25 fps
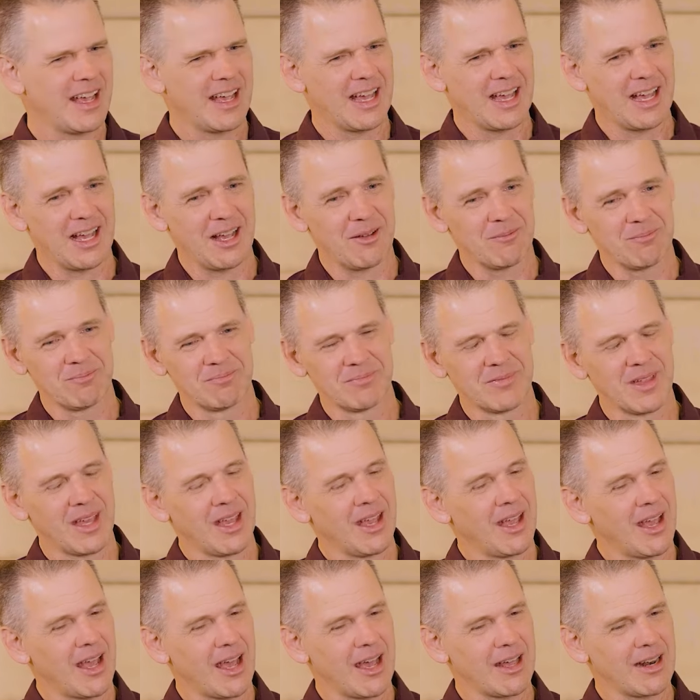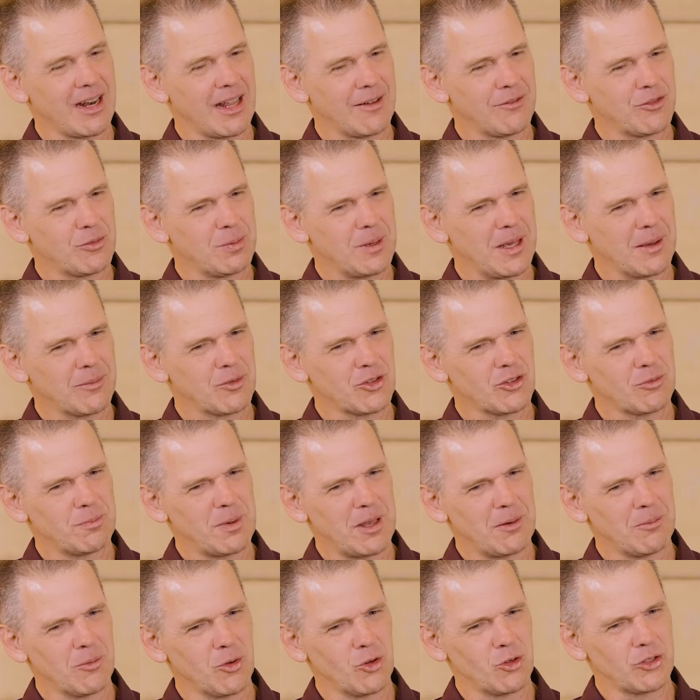I'd love to be able to
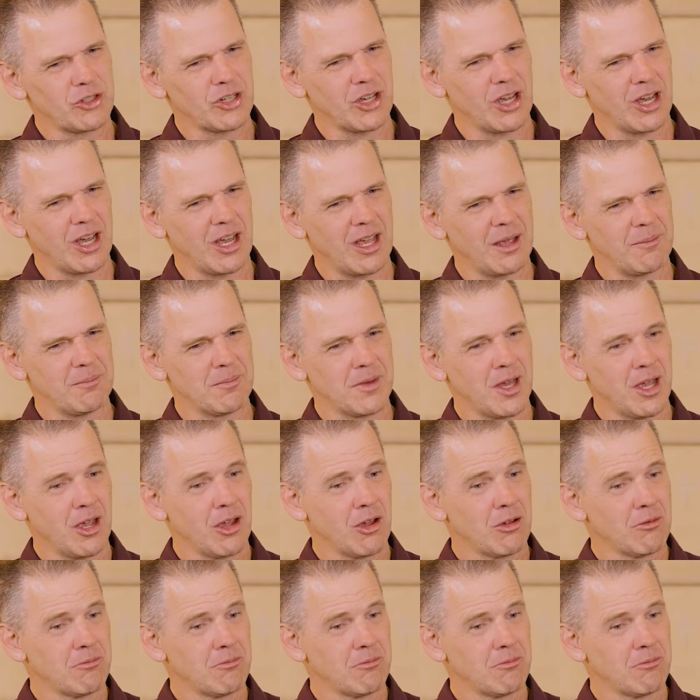spend more time.